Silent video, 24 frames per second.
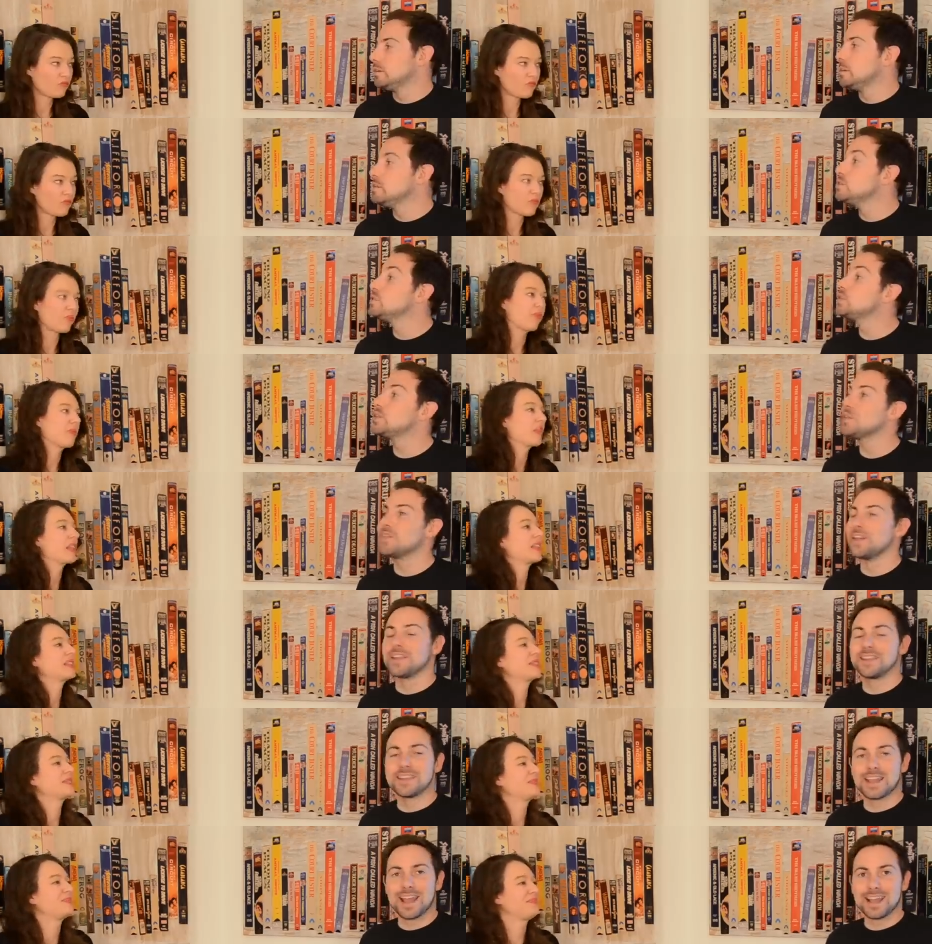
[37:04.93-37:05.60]
Speaker 1: So
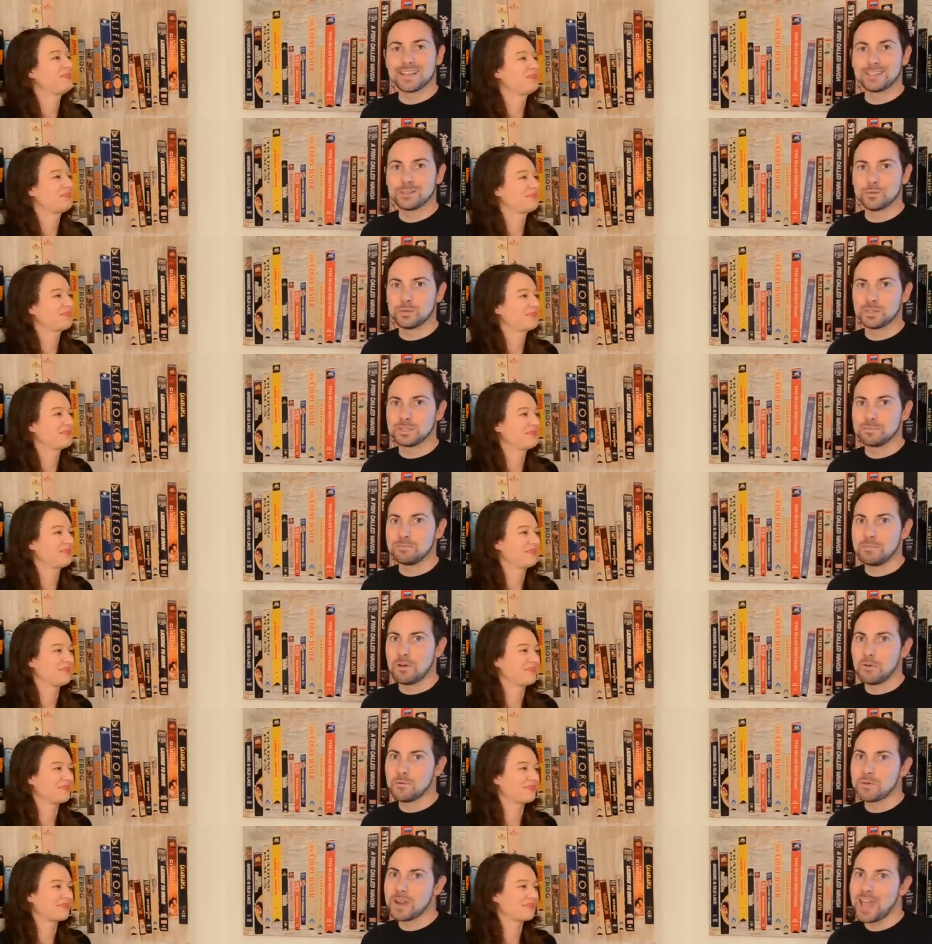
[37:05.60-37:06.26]
then next was
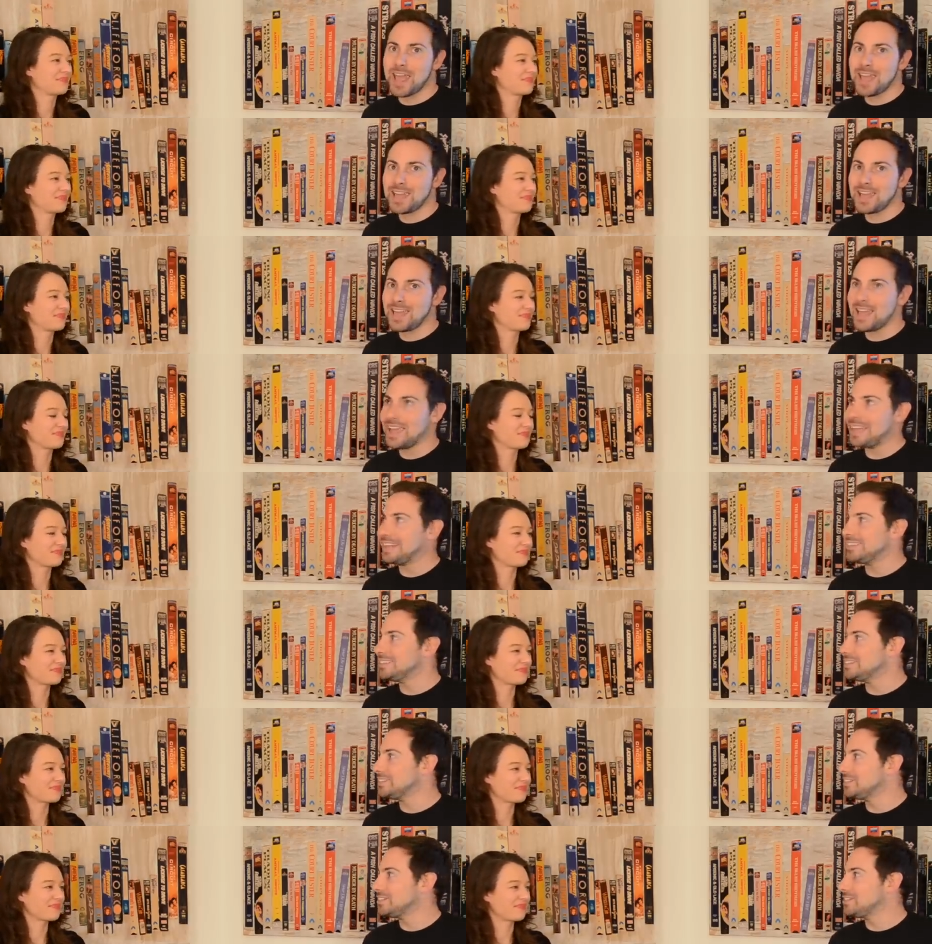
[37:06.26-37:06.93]
Monet
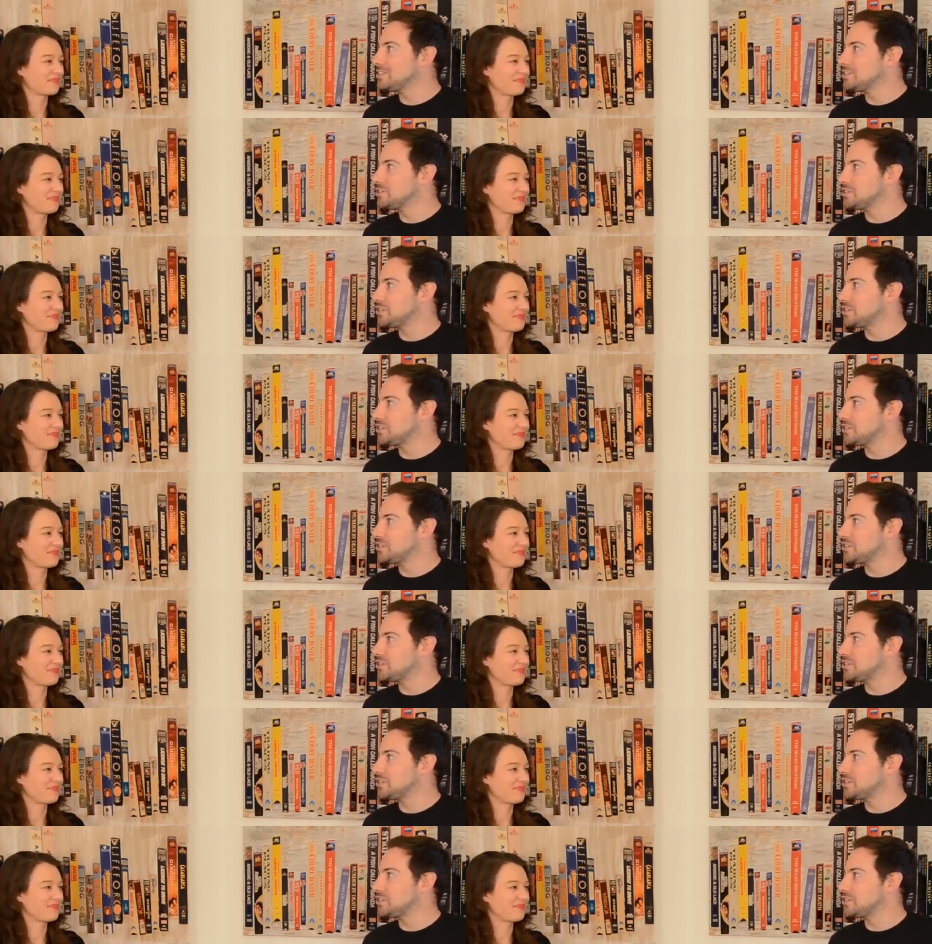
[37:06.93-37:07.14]
X